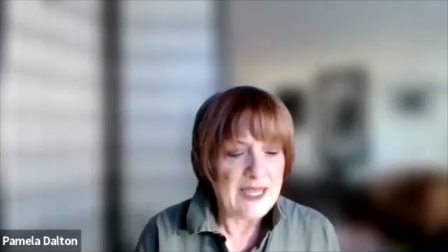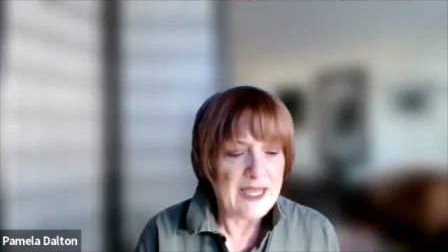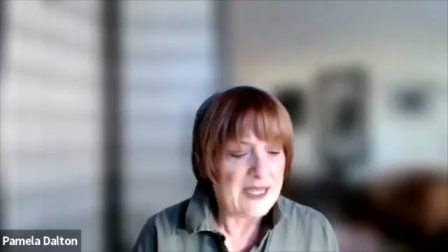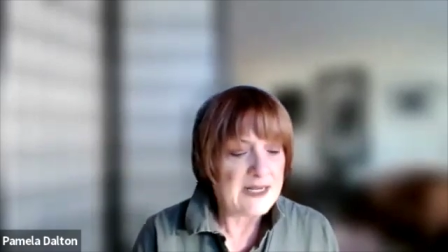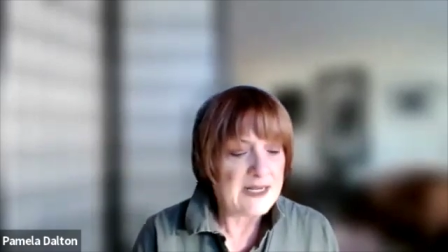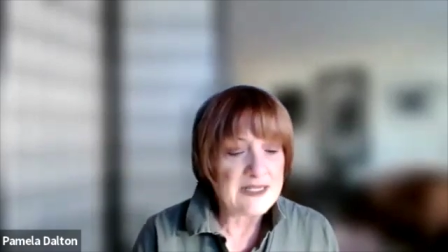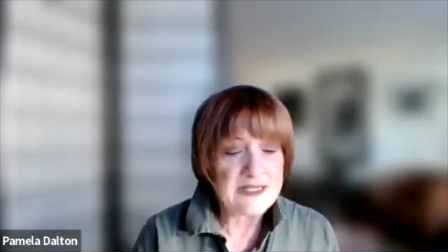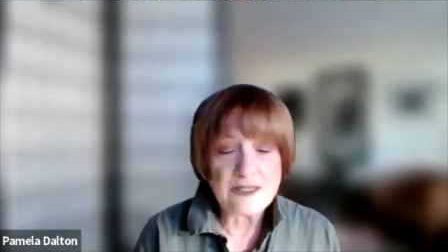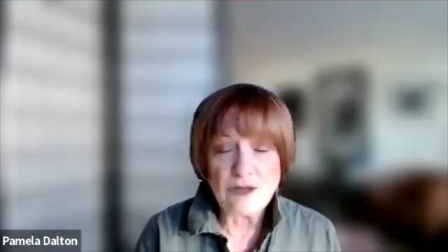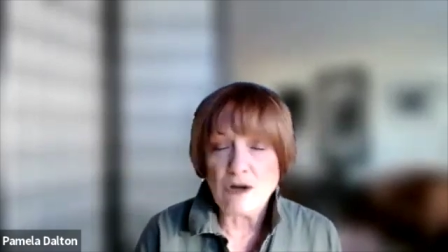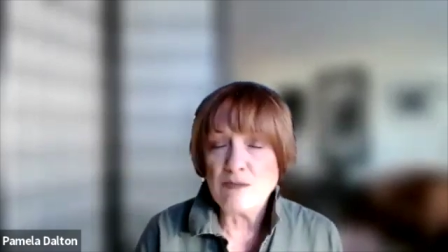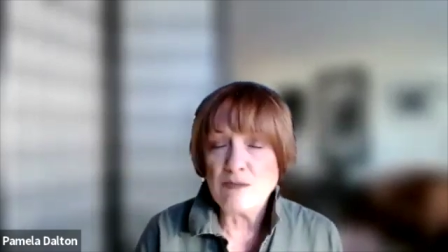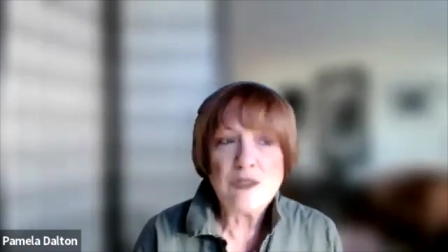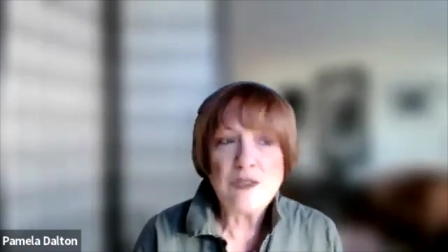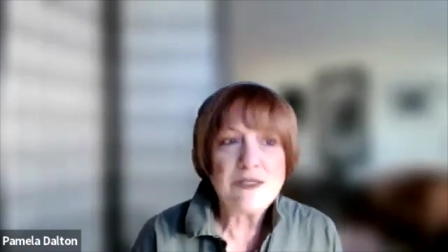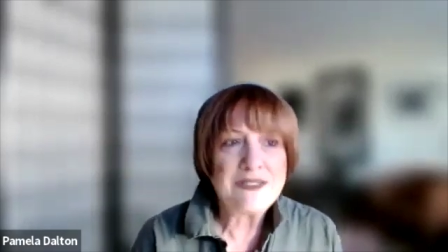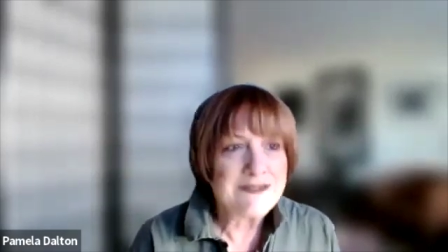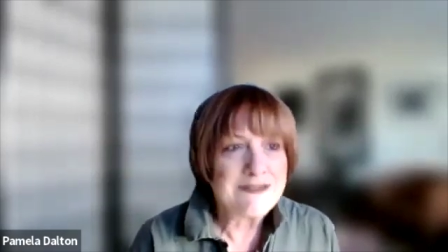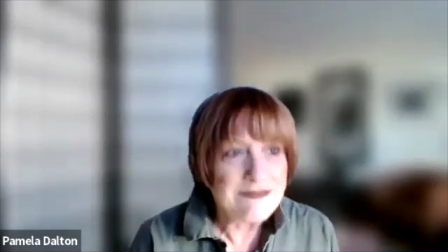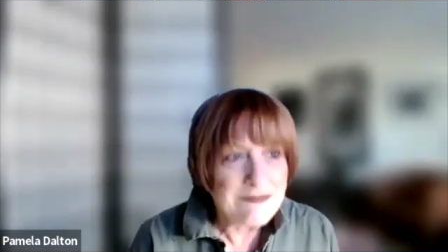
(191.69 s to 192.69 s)
it is
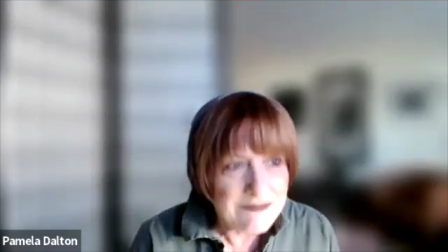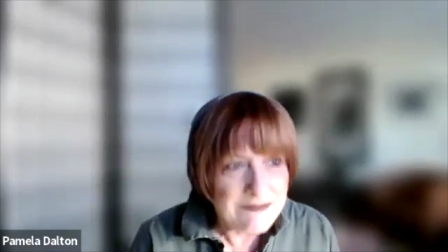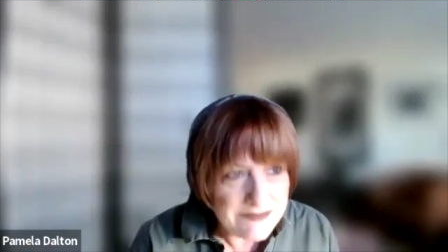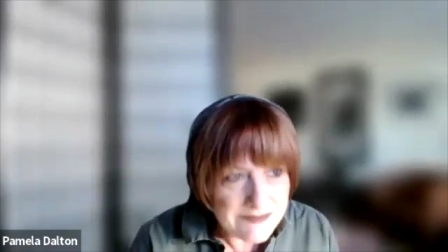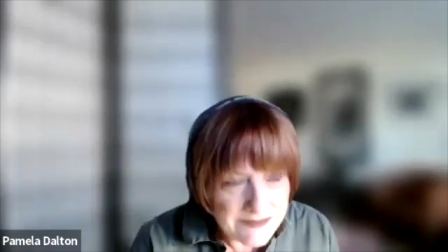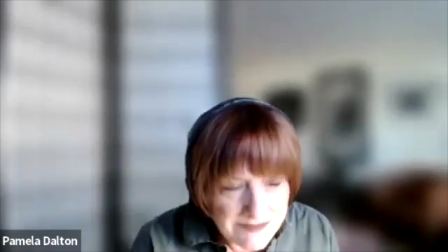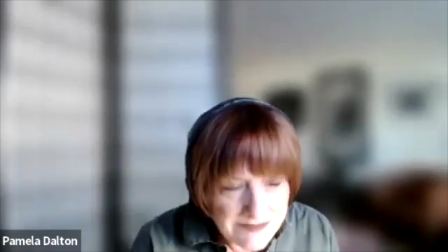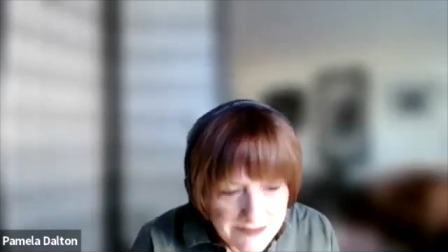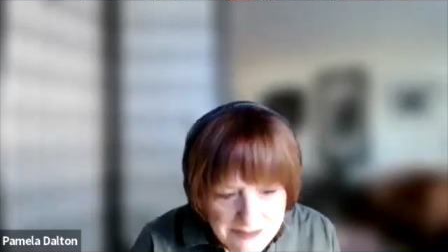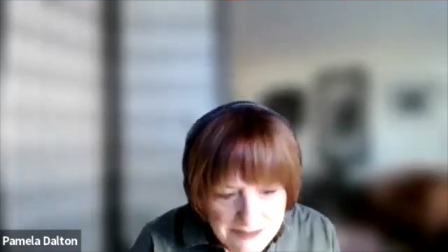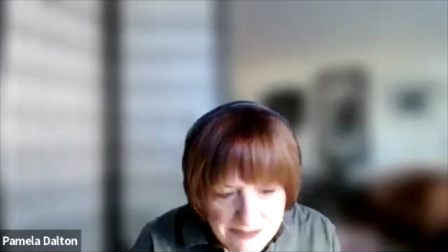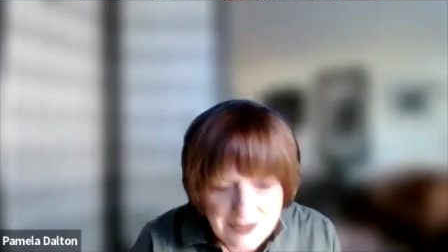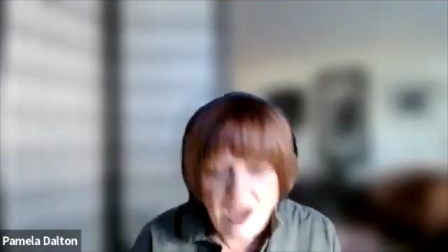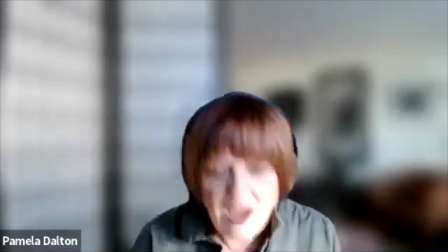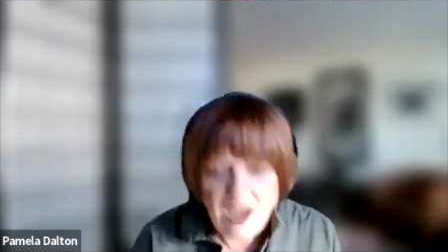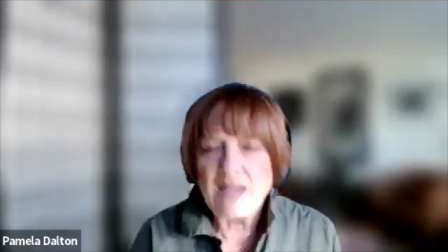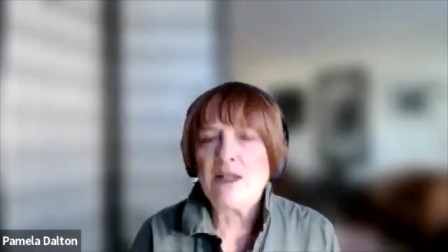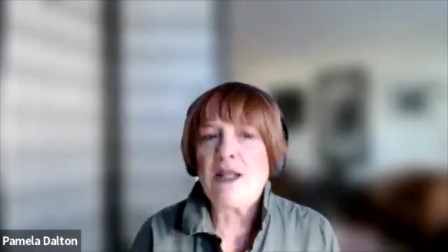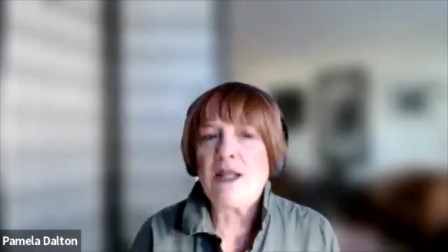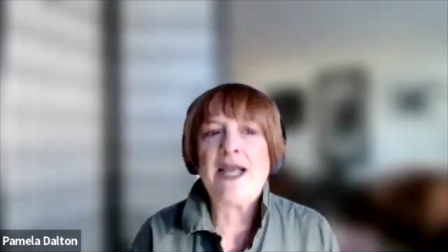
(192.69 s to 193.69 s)
almost
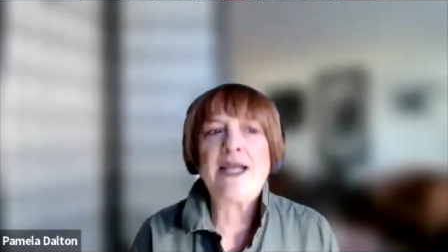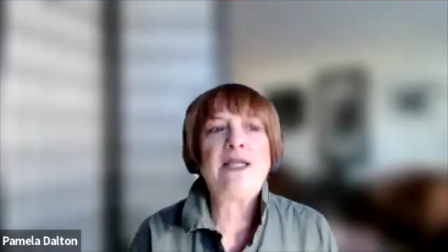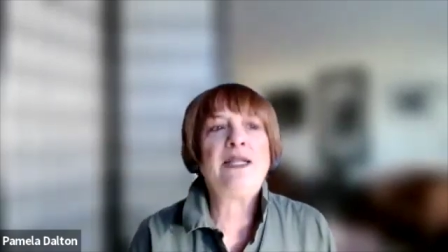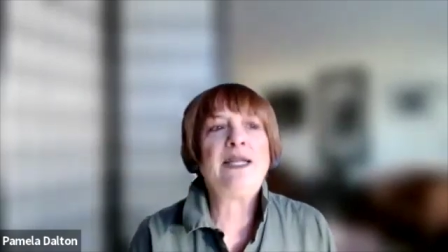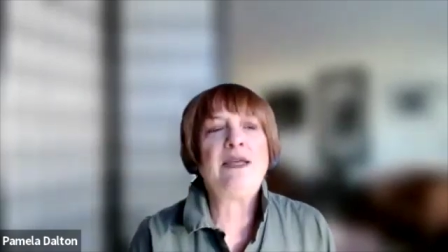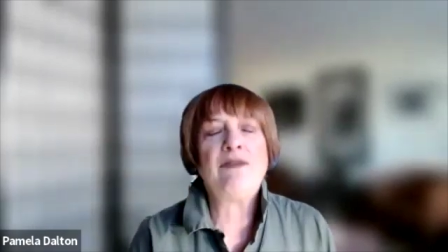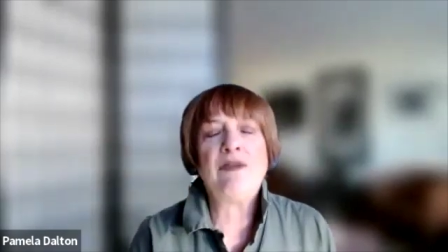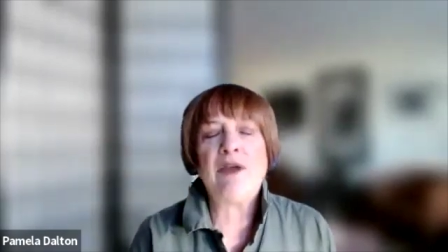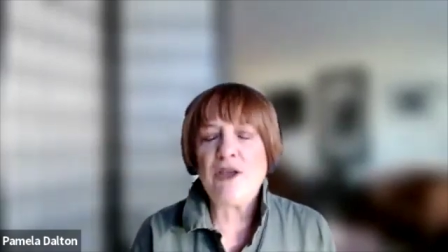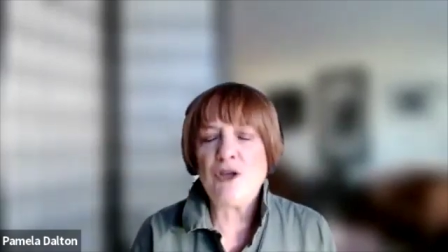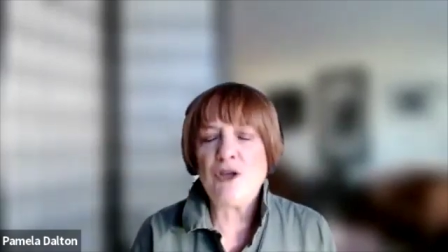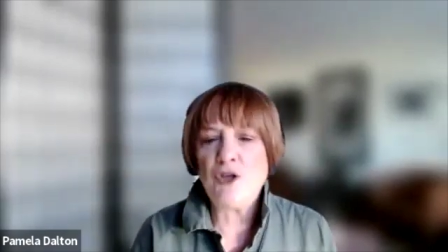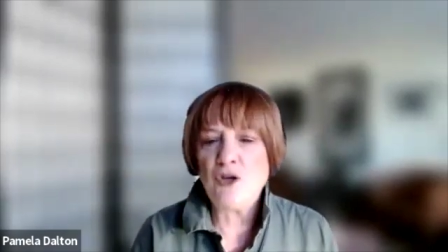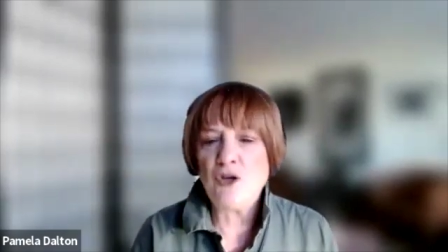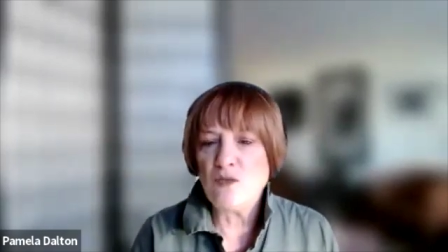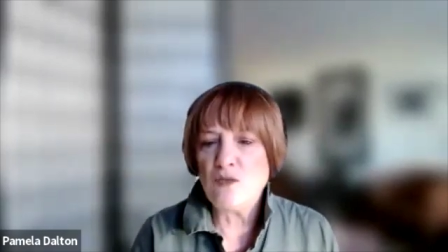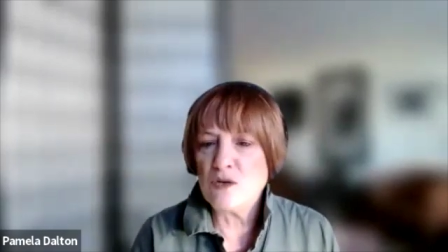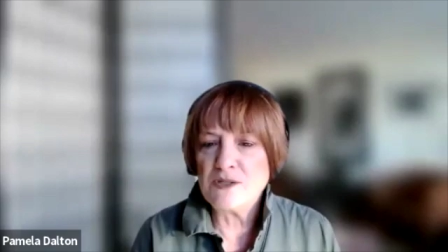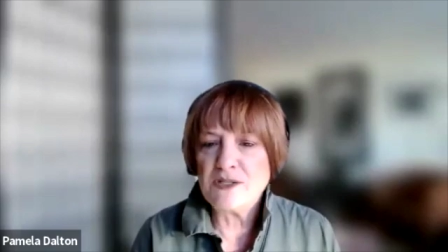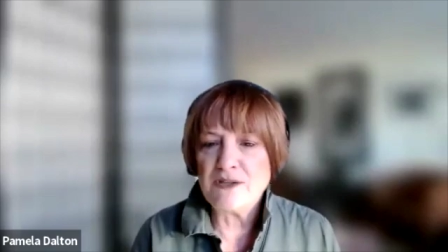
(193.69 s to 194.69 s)
not likely that you
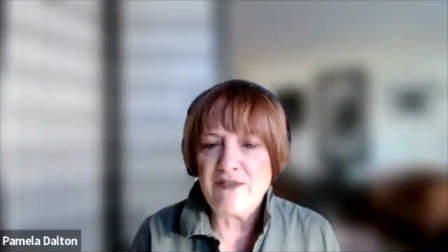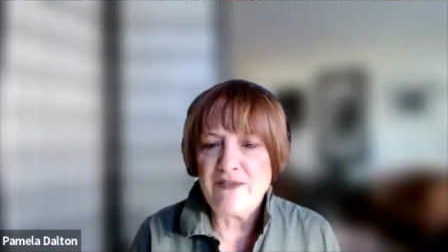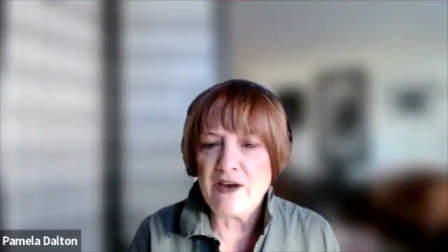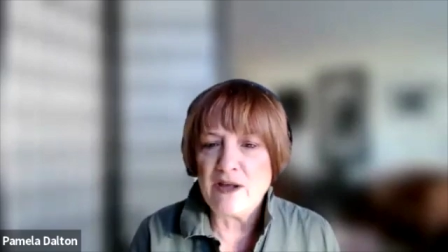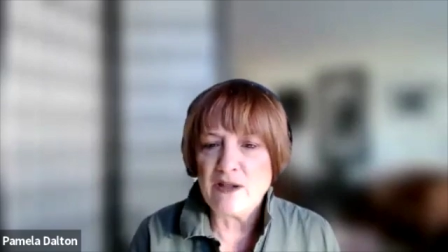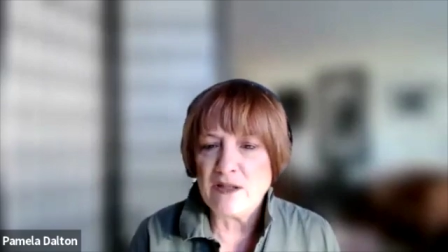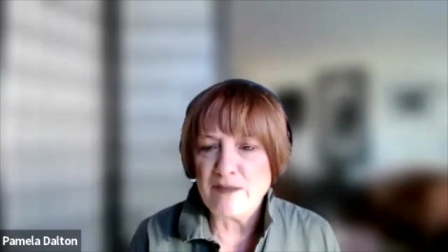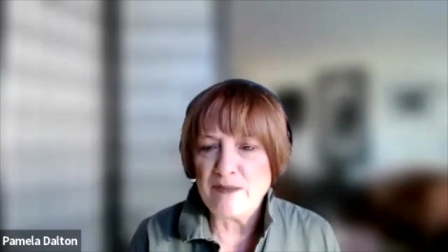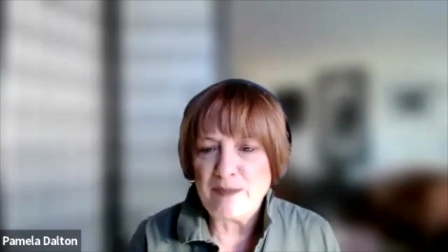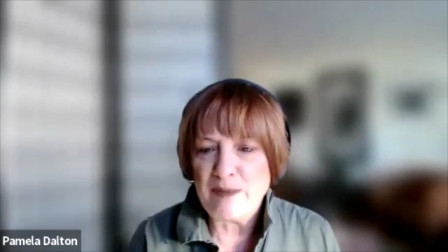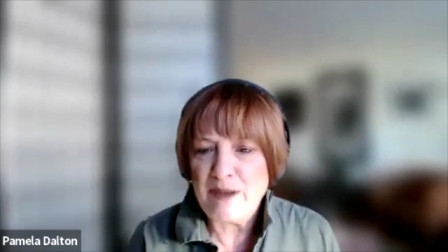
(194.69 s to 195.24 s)
will develop